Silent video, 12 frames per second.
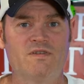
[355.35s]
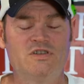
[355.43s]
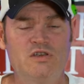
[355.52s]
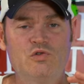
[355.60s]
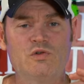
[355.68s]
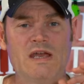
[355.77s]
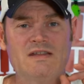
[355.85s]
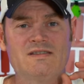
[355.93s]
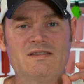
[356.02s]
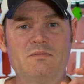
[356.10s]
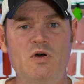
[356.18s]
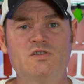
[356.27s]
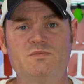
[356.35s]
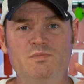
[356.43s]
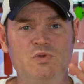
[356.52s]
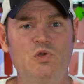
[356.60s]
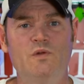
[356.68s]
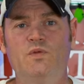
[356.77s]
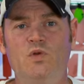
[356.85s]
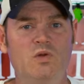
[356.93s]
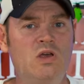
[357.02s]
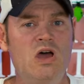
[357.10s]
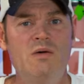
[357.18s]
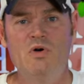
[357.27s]
She creates the most
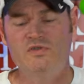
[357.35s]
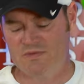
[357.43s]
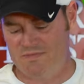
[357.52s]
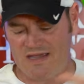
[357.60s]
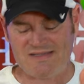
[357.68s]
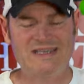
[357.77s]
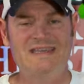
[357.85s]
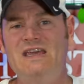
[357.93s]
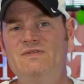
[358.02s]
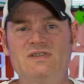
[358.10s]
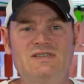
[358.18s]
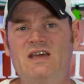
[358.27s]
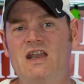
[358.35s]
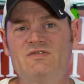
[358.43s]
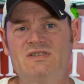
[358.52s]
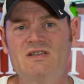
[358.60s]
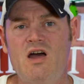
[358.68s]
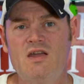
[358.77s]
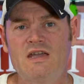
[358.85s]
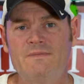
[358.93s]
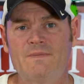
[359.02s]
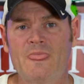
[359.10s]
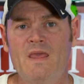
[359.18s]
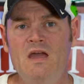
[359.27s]
beautiful, most amazing gifts inside of a
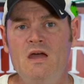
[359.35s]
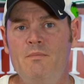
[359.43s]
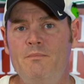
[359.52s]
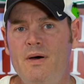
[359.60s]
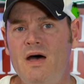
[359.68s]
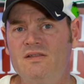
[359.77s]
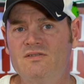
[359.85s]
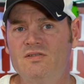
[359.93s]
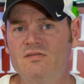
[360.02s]
stocking. But